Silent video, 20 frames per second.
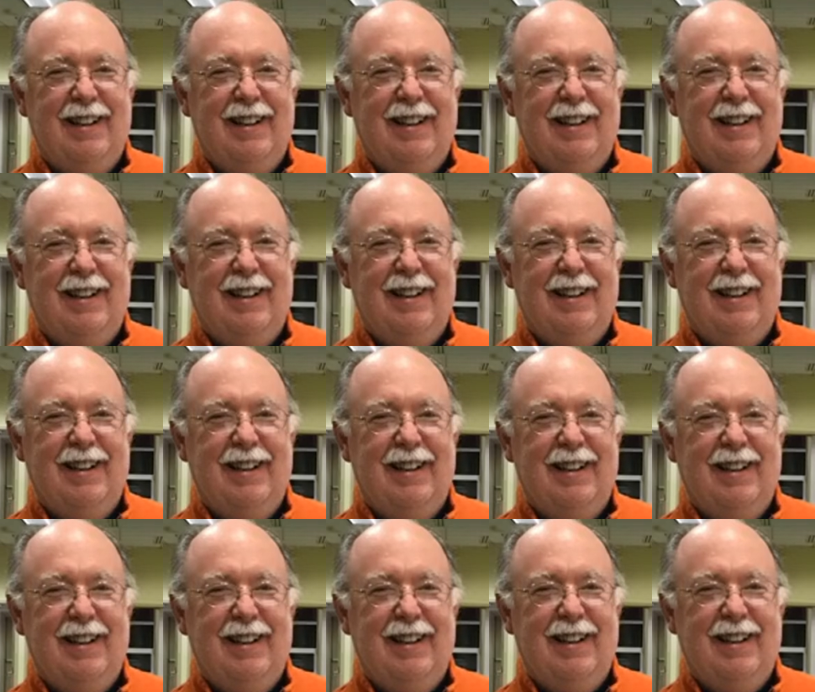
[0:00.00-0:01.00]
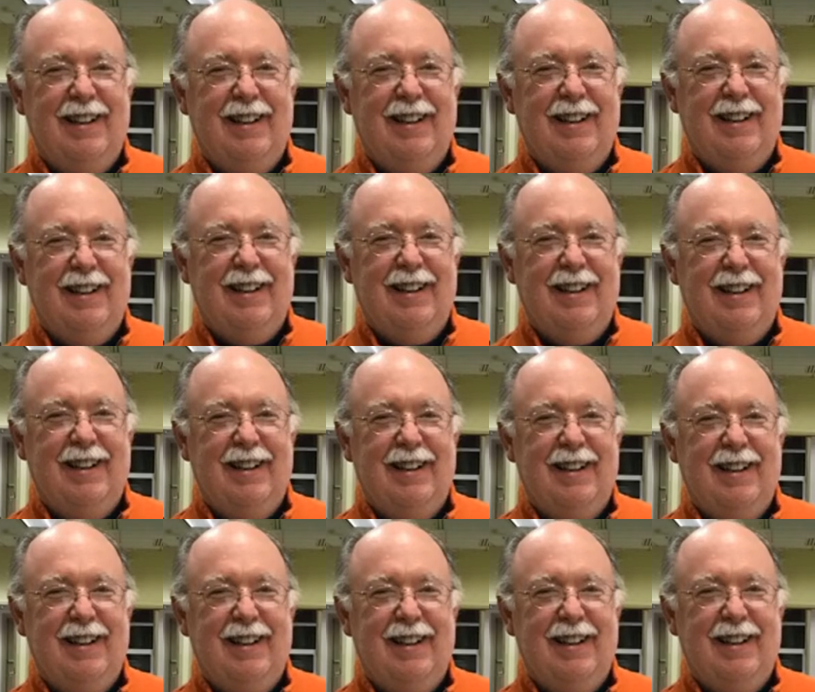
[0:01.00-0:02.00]

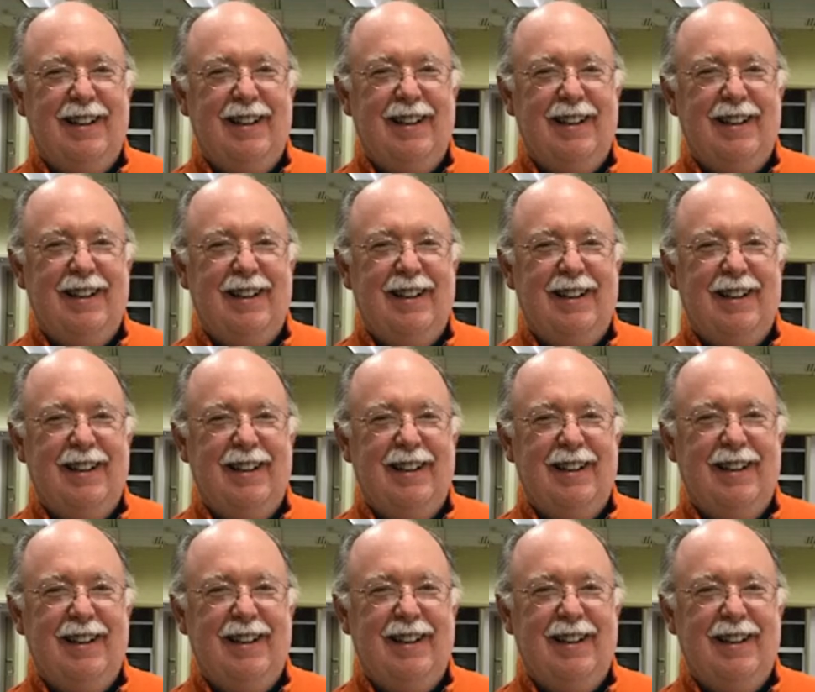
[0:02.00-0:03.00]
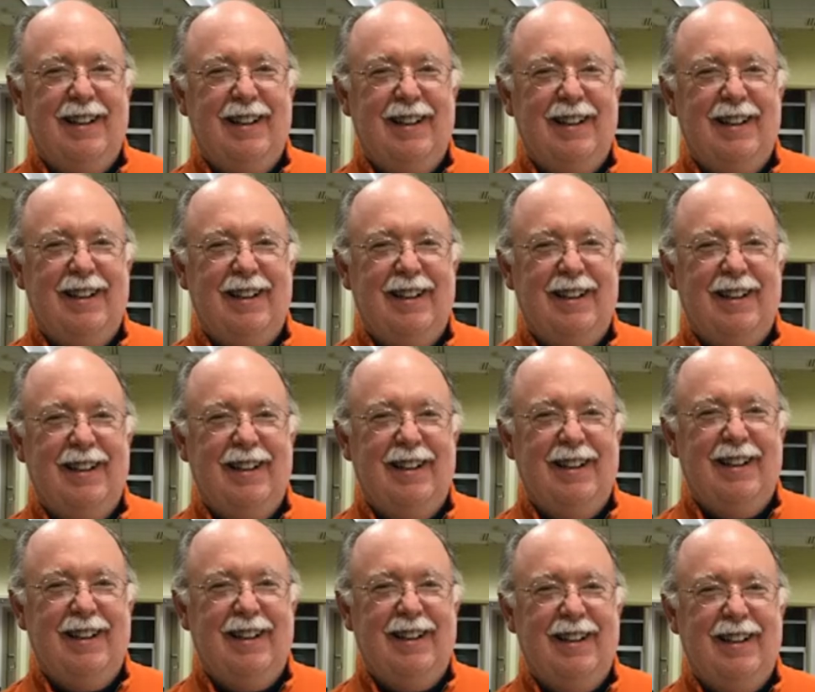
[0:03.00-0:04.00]

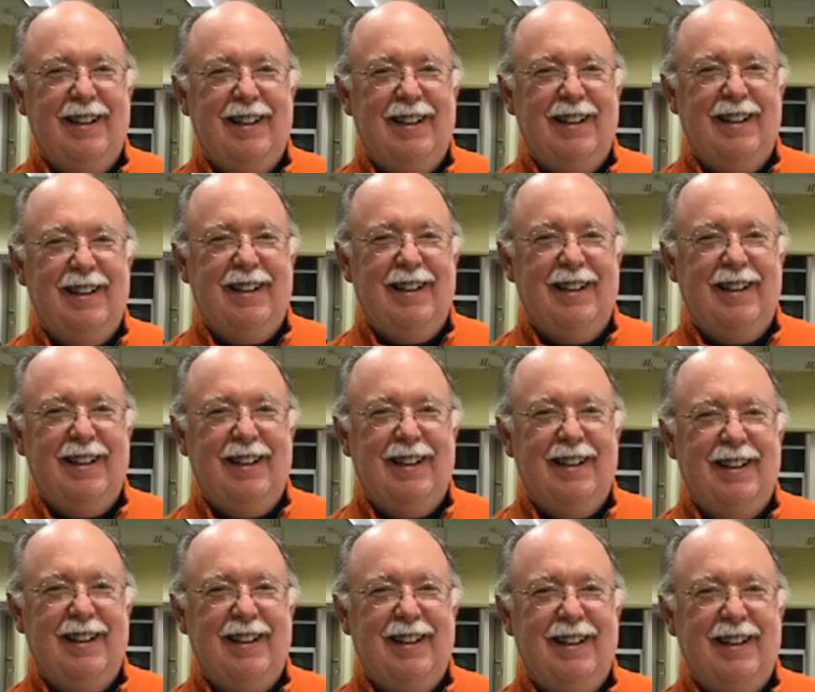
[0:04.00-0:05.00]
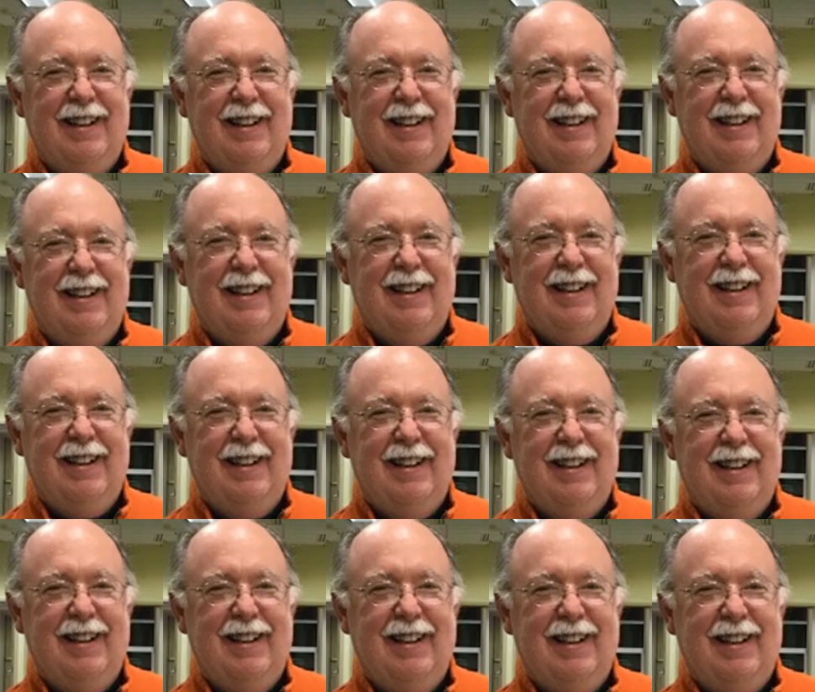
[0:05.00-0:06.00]

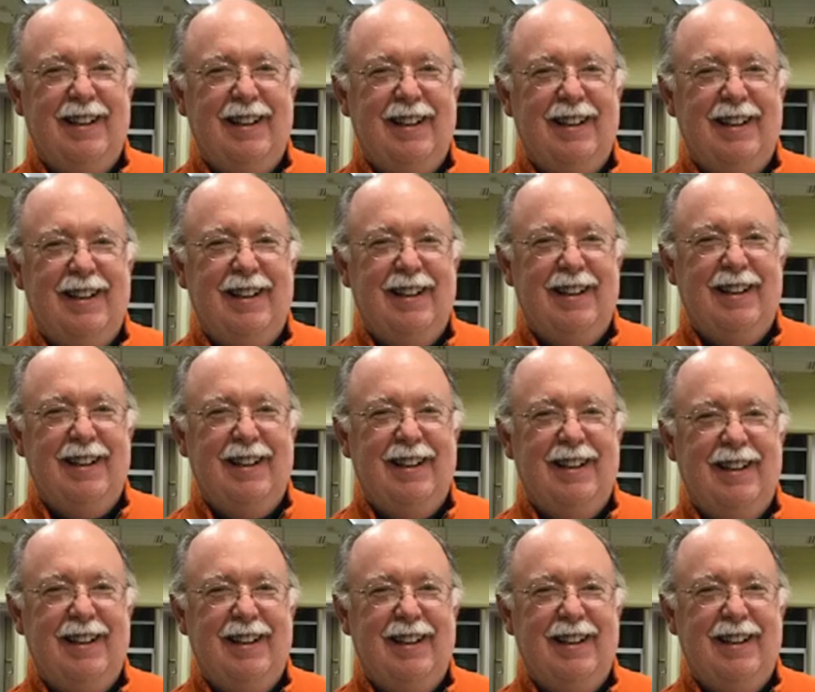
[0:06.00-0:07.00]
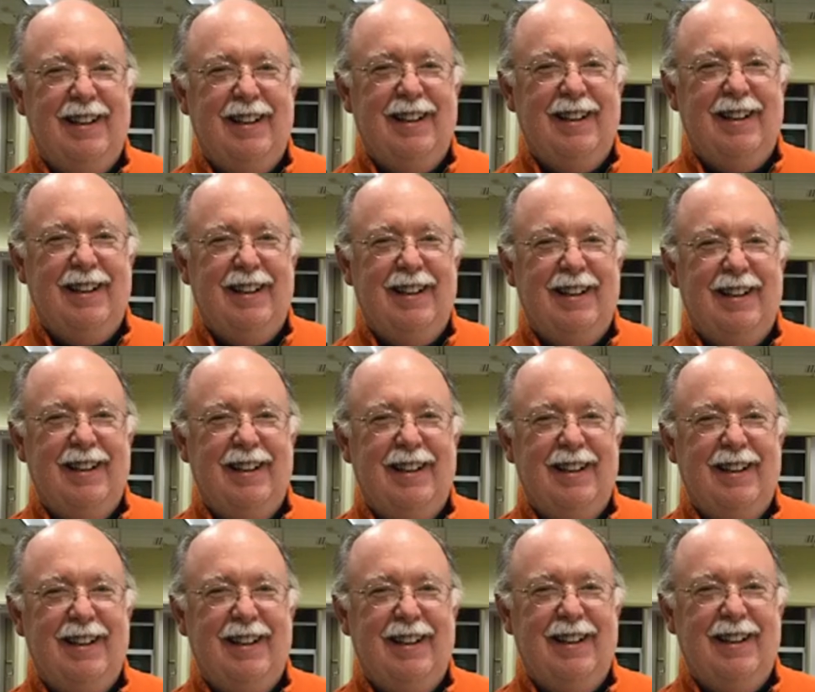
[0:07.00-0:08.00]
No words are spoken by the person on screen.